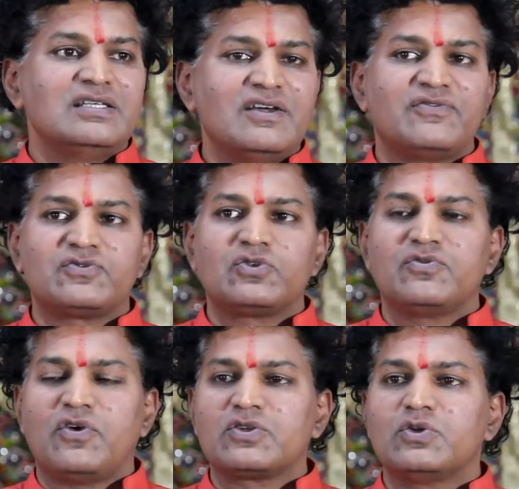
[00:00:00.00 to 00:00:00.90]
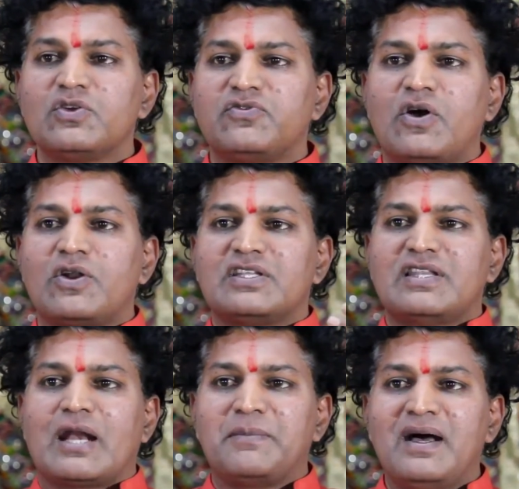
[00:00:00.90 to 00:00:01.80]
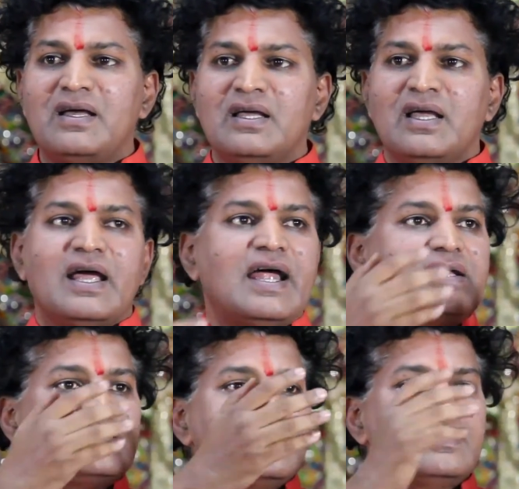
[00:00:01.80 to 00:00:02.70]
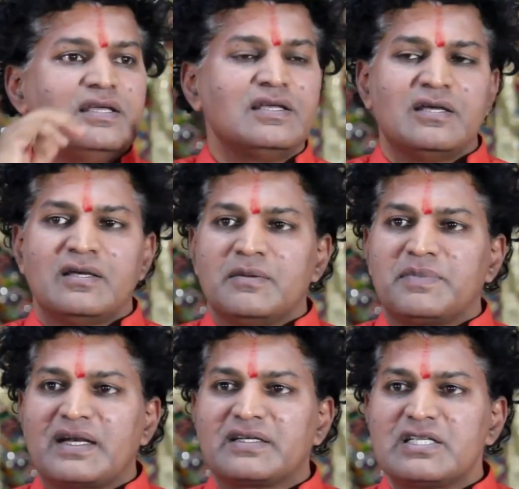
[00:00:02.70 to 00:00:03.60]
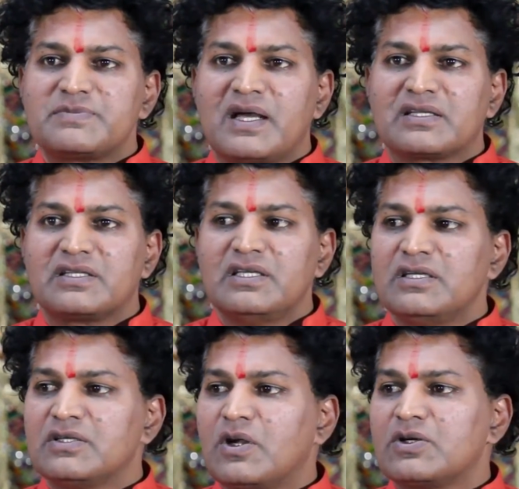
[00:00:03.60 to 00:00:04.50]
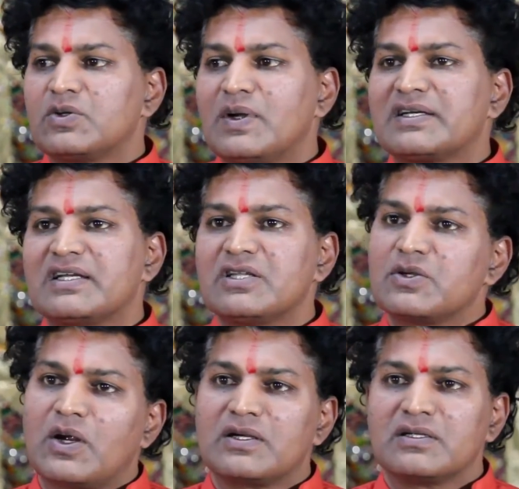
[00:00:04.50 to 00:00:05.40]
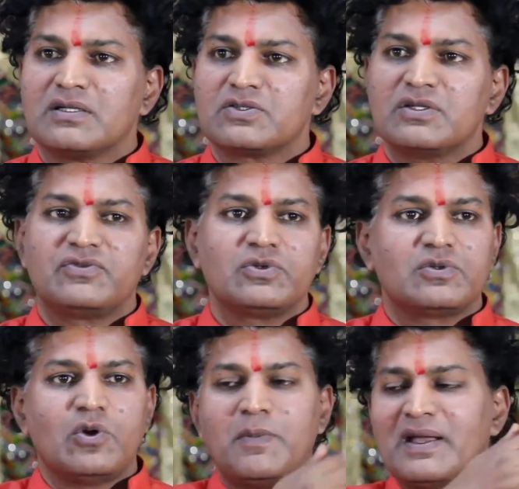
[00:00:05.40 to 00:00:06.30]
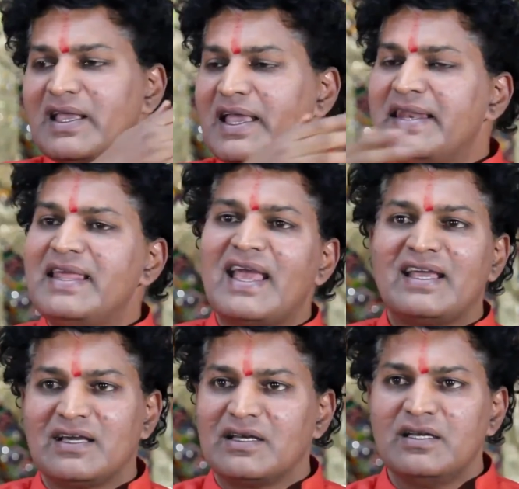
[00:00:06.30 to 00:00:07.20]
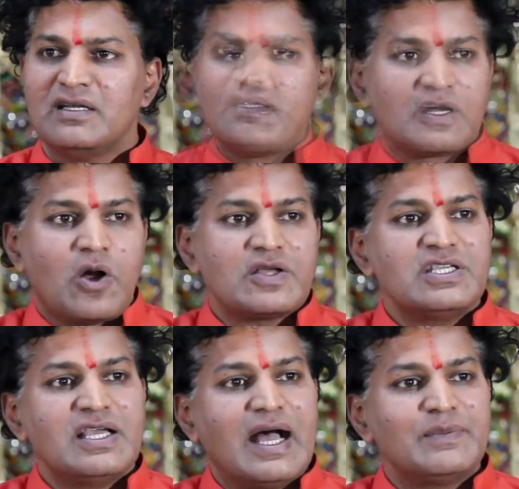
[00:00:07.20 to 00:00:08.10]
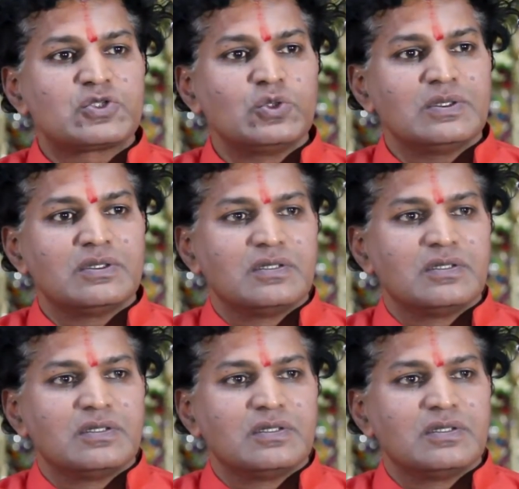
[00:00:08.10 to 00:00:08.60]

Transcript: enough for you to follow the dharma and then practice bhakti in order to attain the God. So if you go by any angle, causing harms to